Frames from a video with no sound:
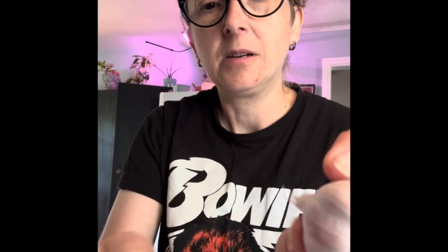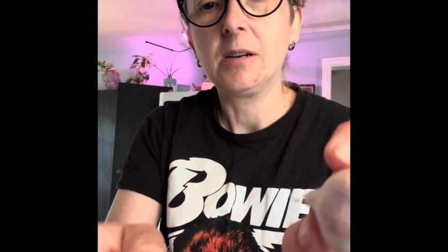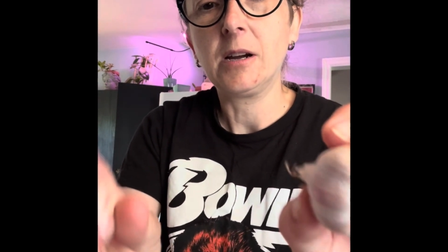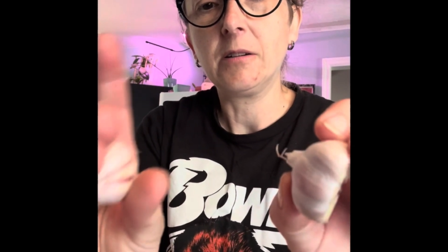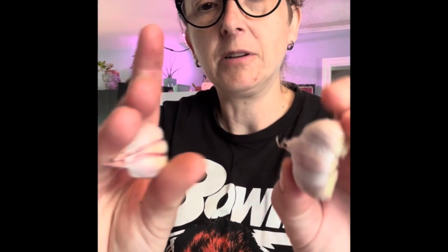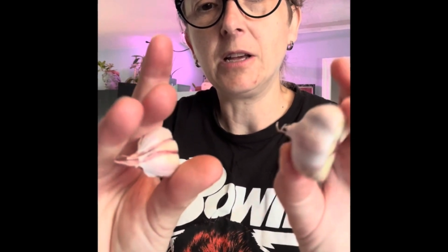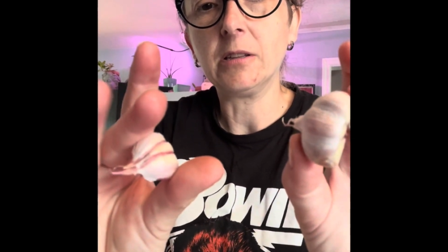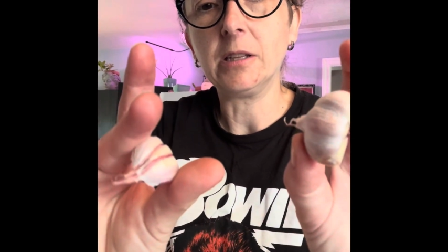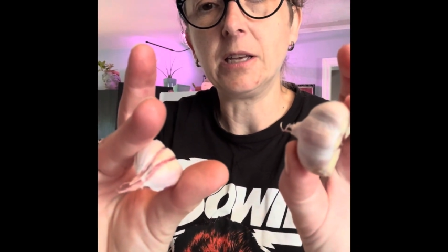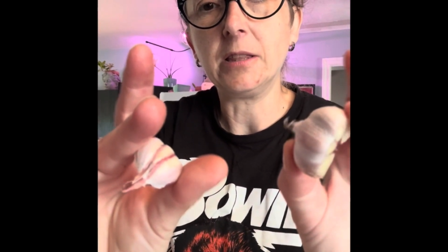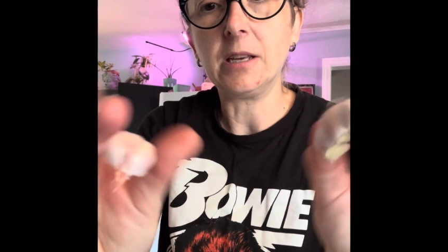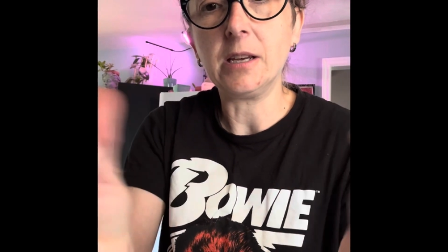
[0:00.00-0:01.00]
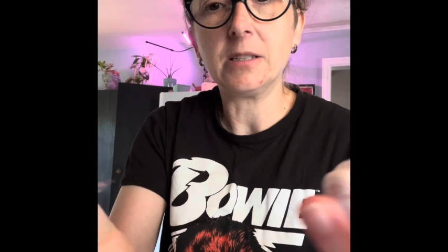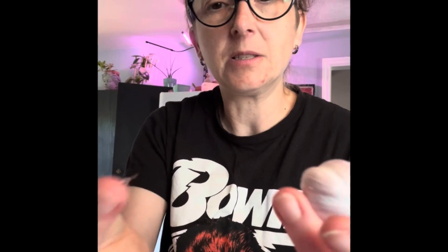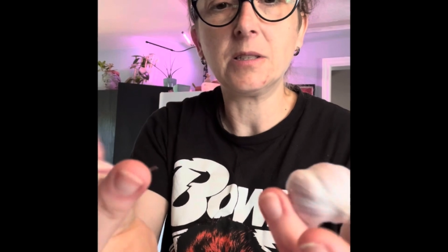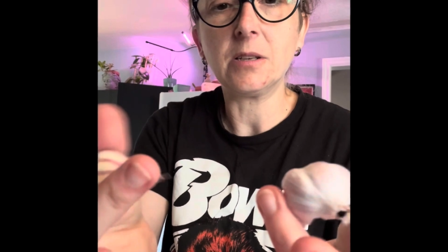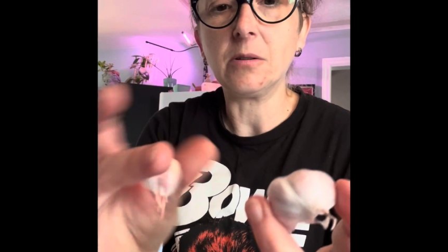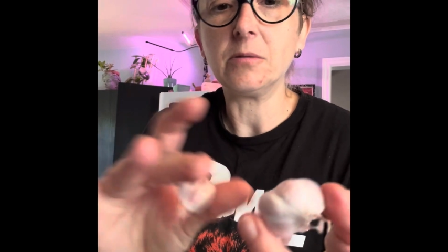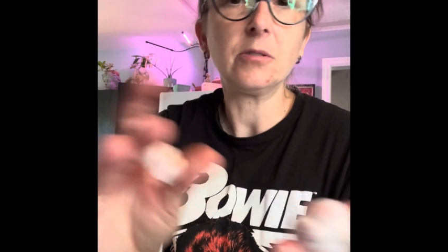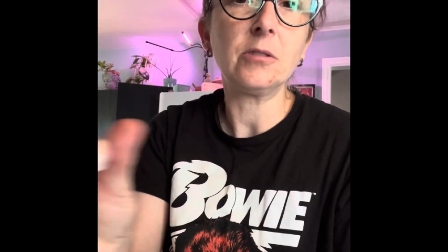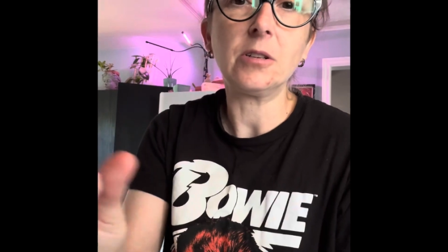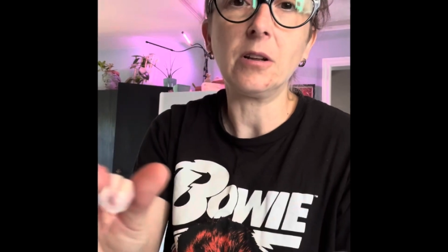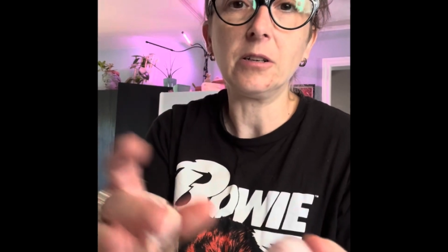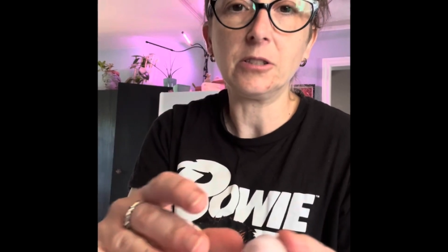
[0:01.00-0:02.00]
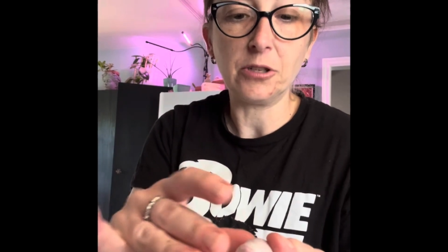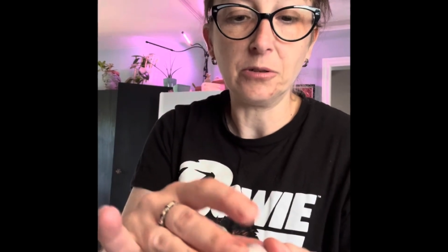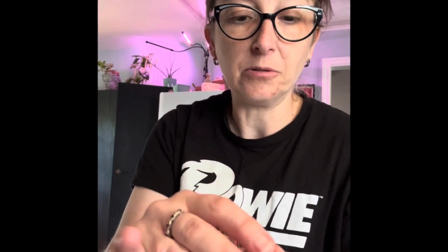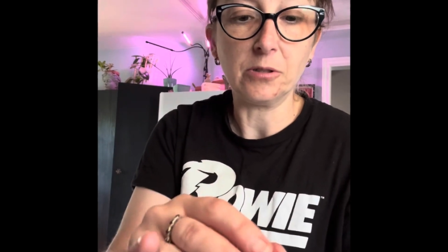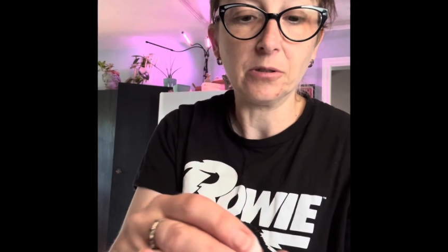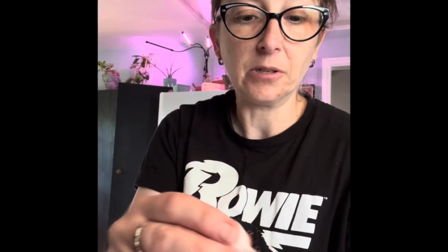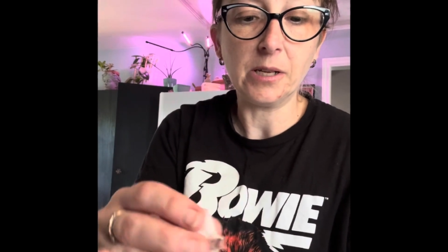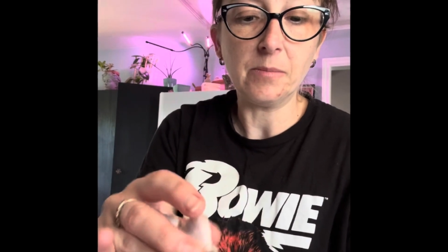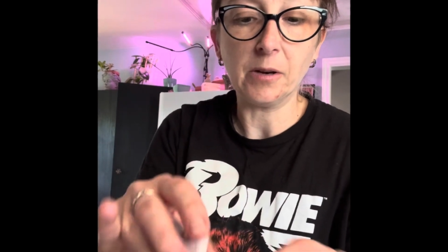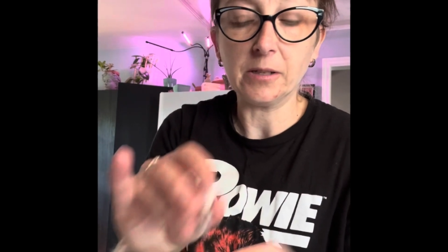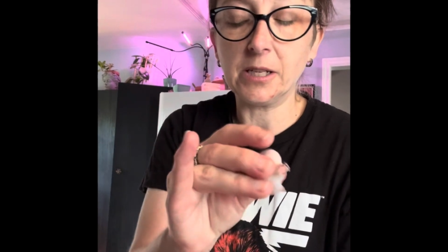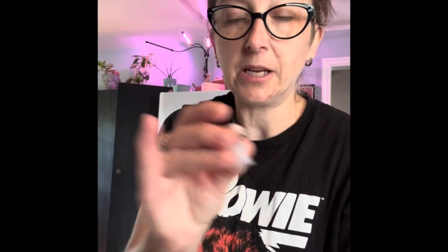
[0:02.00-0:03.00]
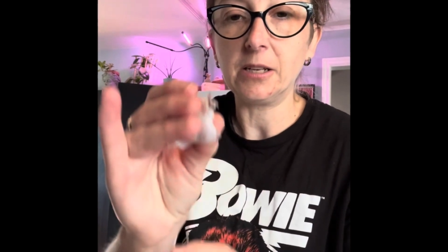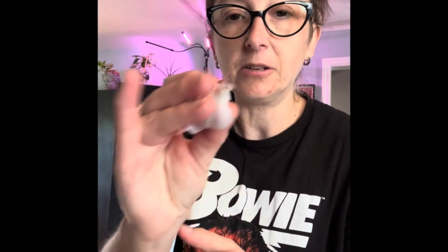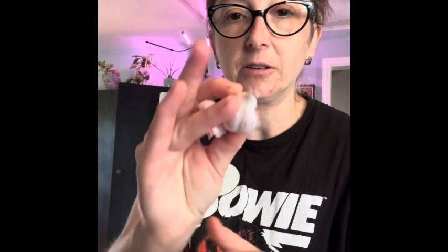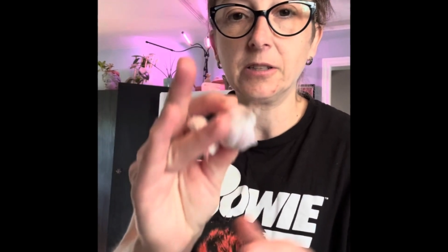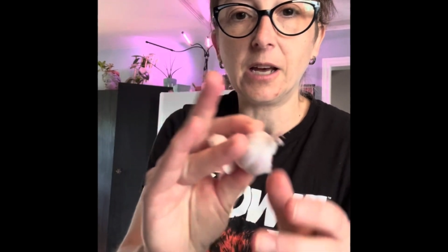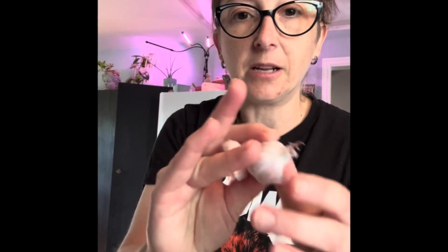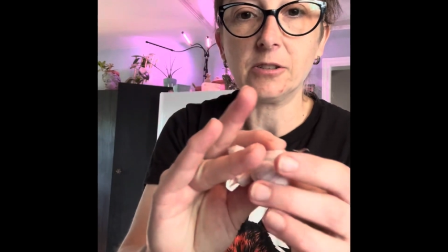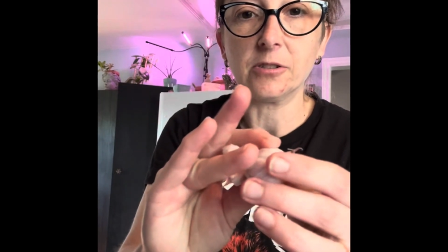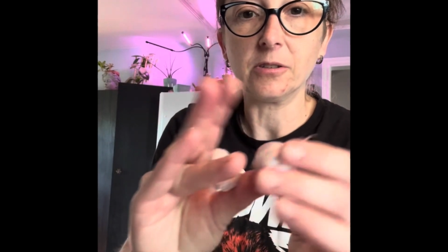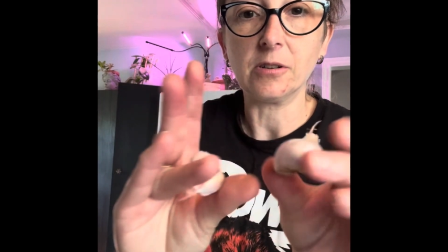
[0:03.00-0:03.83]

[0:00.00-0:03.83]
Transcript: I already cleaned these, so they're not too dirty, but taking all that dirt